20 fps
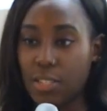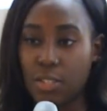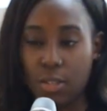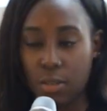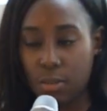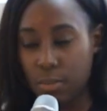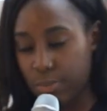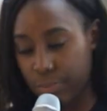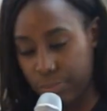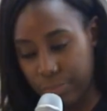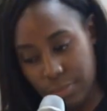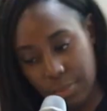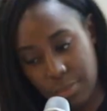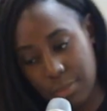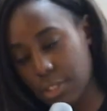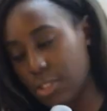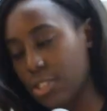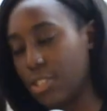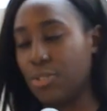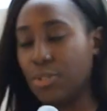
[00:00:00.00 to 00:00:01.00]
So
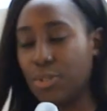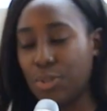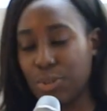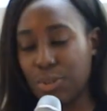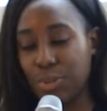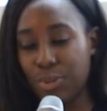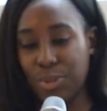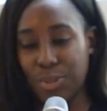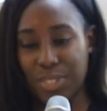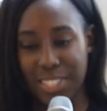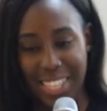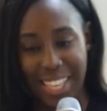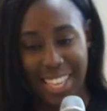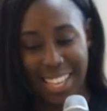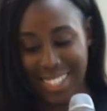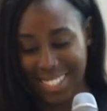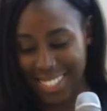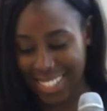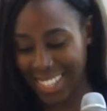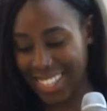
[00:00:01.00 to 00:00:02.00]
just do your Googles
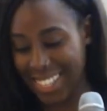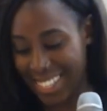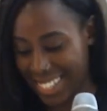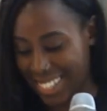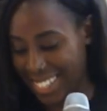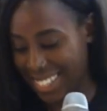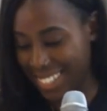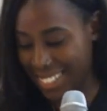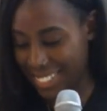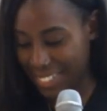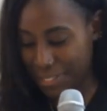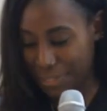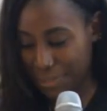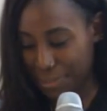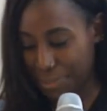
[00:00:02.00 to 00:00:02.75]
again.